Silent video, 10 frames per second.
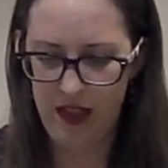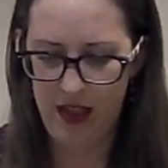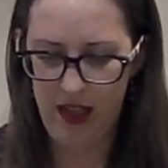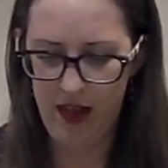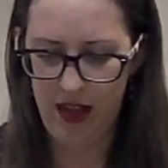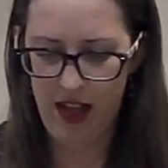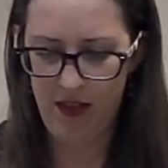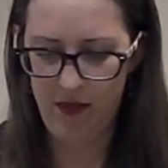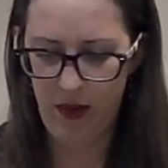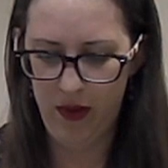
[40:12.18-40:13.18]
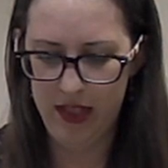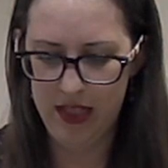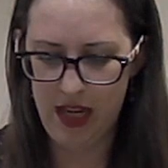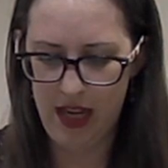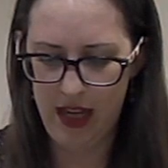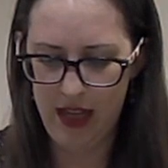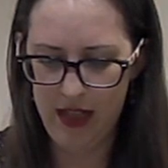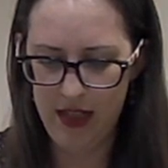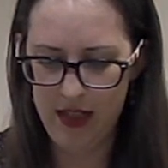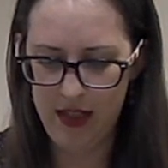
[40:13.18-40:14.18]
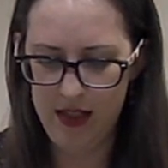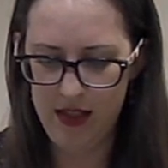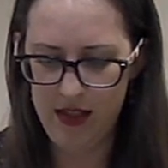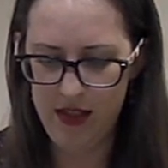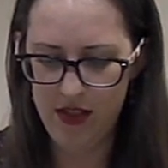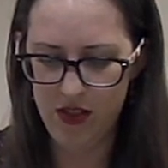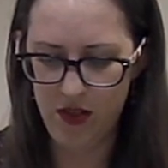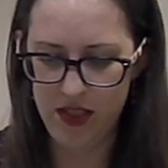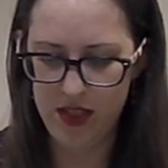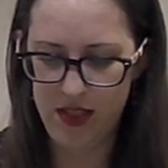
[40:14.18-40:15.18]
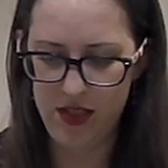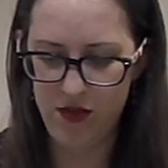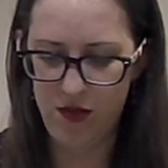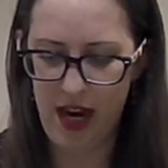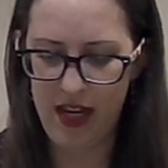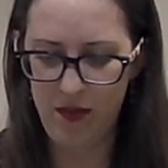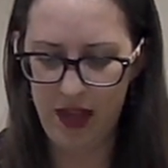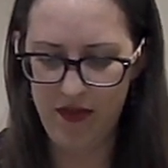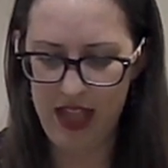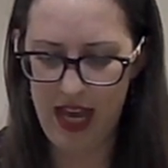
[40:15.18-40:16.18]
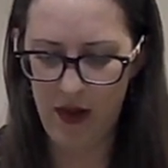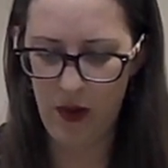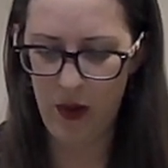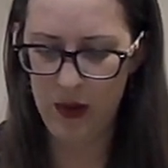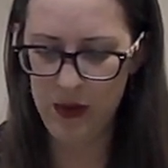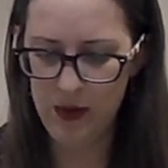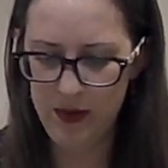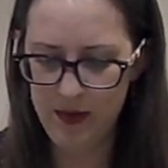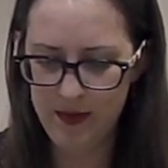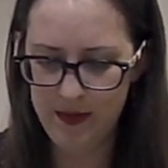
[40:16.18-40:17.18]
And again, kind of pull it tight so it sits right above that hole.